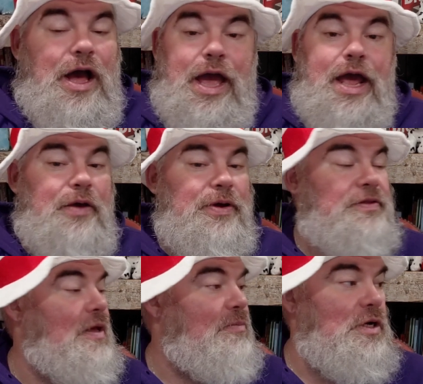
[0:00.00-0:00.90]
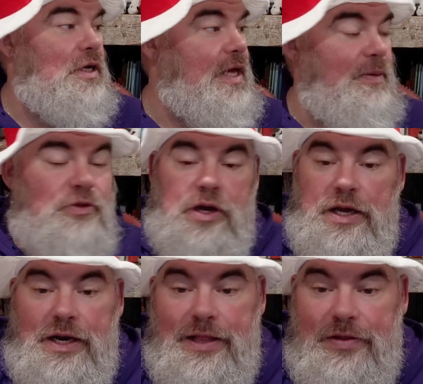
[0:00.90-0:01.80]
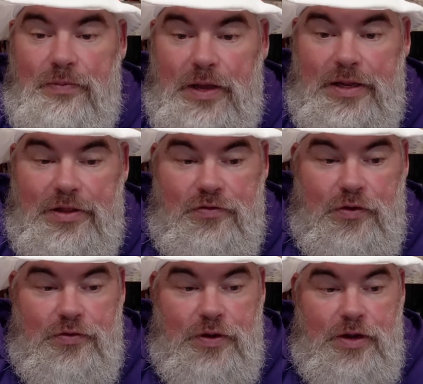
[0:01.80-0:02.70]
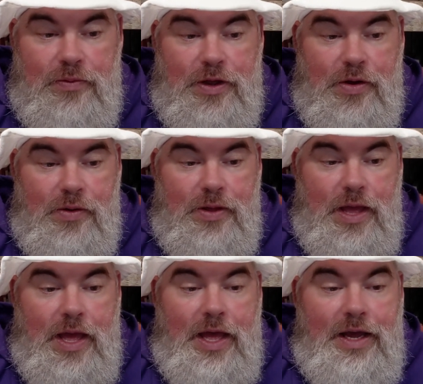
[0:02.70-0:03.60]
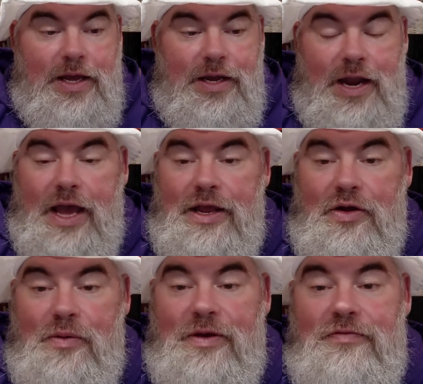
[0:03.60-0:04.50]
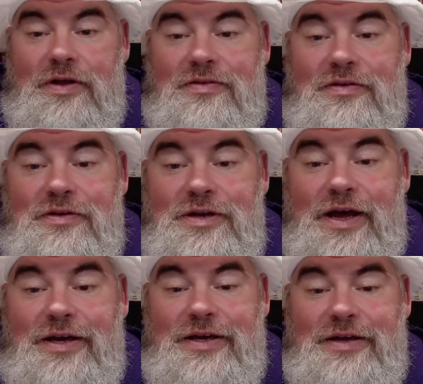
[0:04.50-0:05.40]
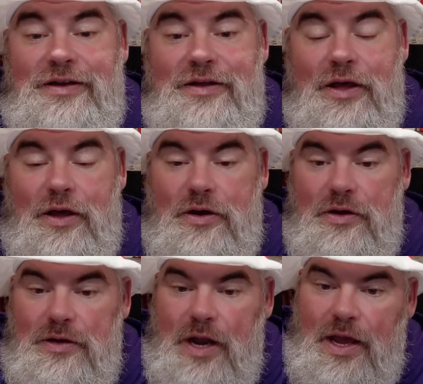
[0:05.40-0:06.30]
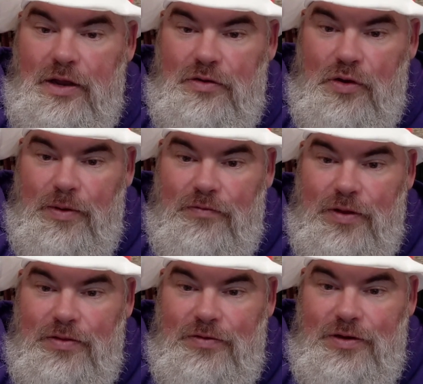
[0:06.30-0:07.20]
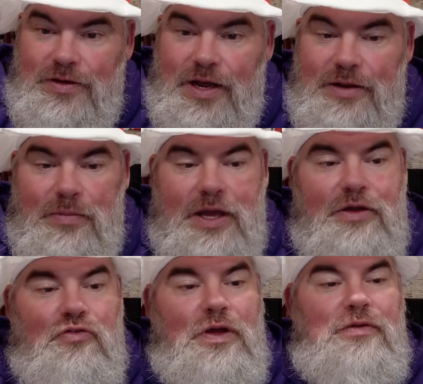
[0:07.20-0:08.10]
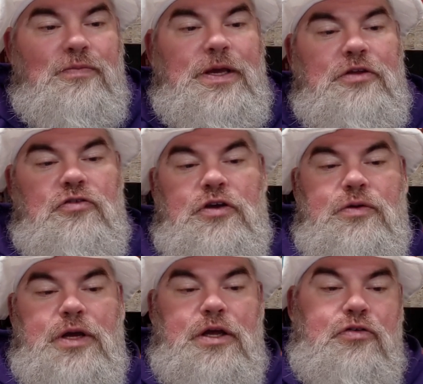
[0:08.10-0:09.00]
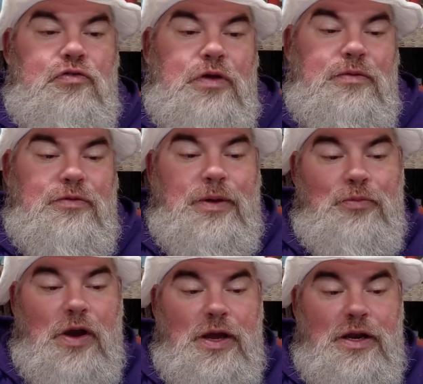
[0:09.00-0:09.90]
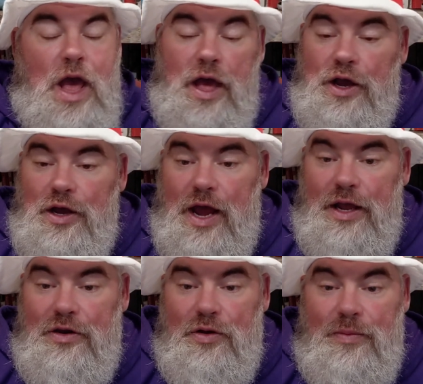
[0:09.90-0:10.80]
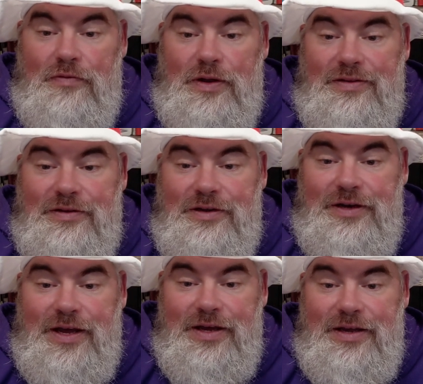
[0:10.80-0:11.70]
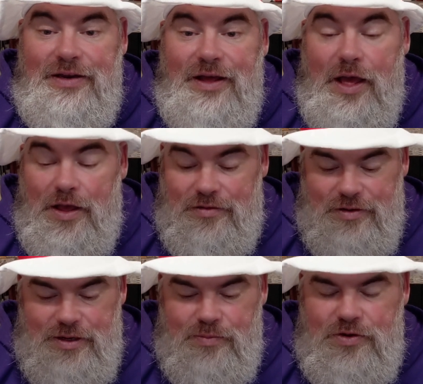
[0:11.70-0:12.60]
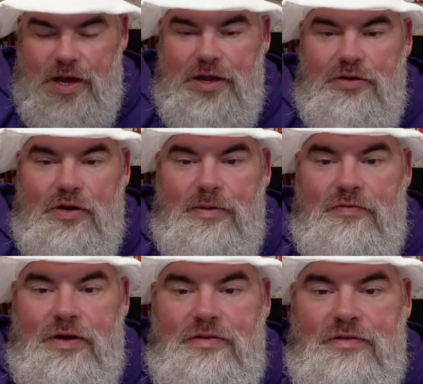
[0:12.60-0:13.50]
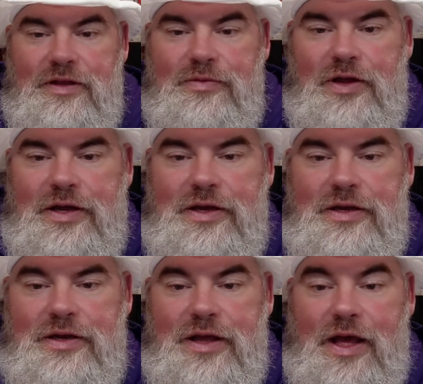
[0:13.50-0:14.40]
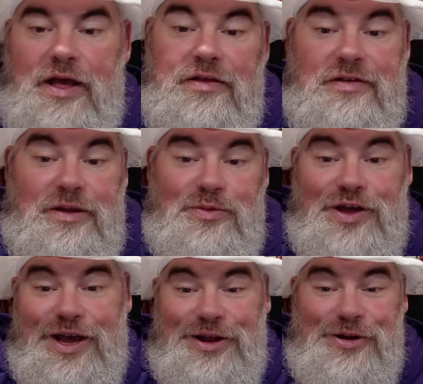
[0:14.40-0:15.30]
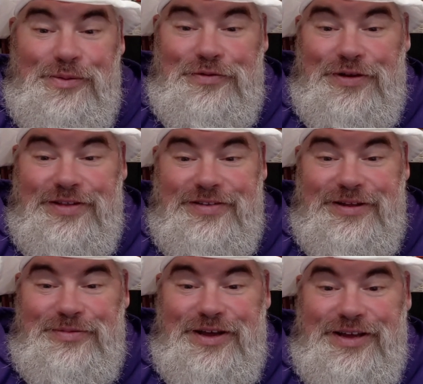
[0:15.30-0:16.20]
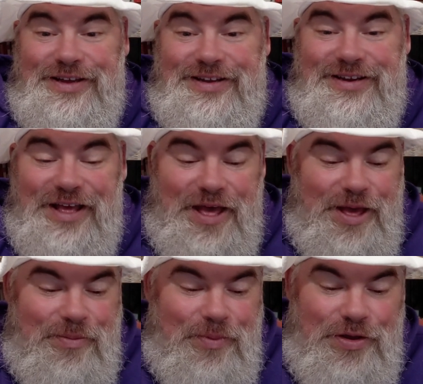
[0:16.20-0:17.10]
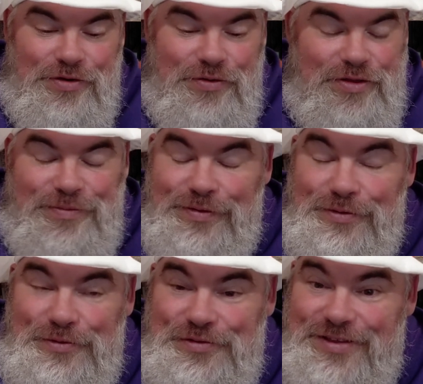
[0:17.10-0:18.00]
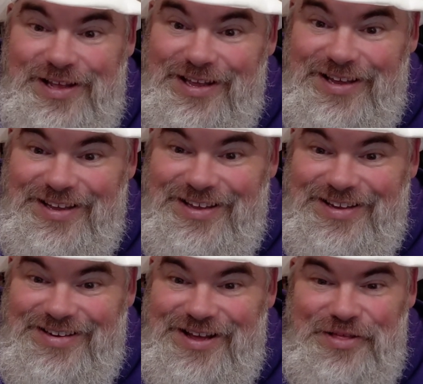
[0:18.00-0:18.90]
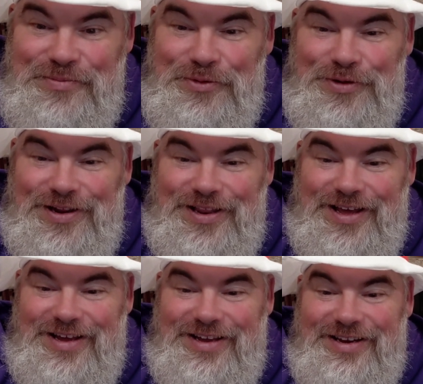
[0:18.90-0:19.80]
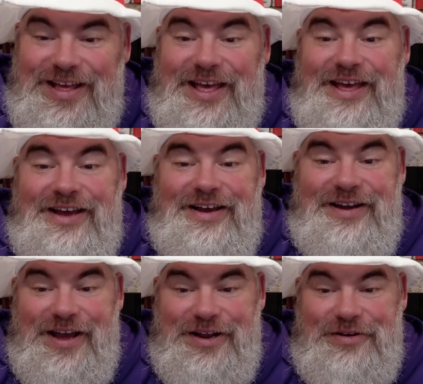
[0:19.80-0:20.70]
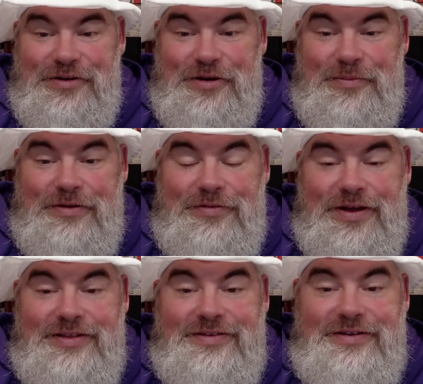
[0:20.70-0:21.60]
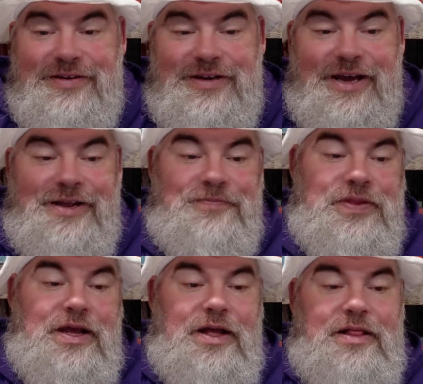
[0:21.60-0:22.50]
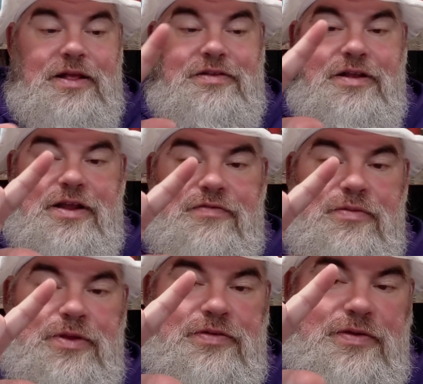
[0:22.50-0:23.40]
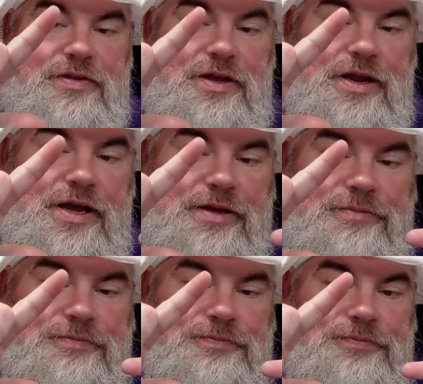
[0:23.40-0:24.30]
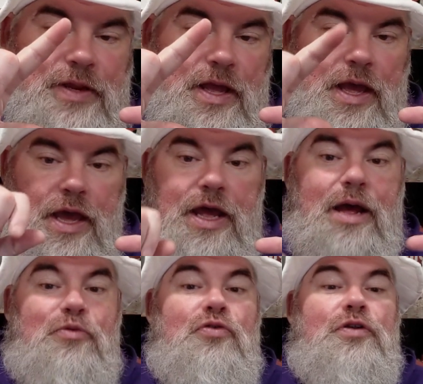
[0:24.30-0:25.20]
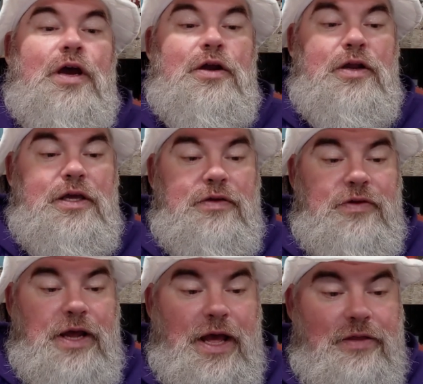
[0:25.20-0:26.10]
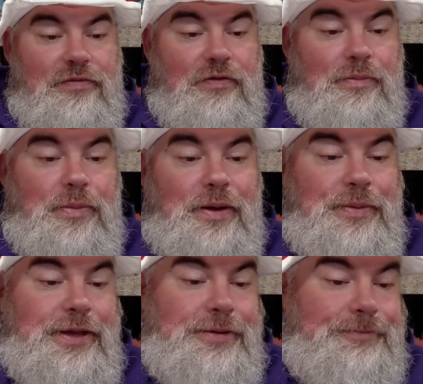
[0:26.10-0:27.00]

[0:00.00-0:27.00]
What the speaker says: Anyways, I'm going to keep talking unless we end the show. So here we go. Good night, all my friends, good night. Good night, all my friends, good night. May your dreams be cheery and your dreams be bright. Good night, all my friends, good night. Sleep tight, all my friends, sleep tight. Sleep tight, all my friends, sleep tight. May your dreams be so silly till the morning light. Good night, all my friends, good night. Lots of love from Miss Christie and I. And I'm too tired to even ask for a puppy.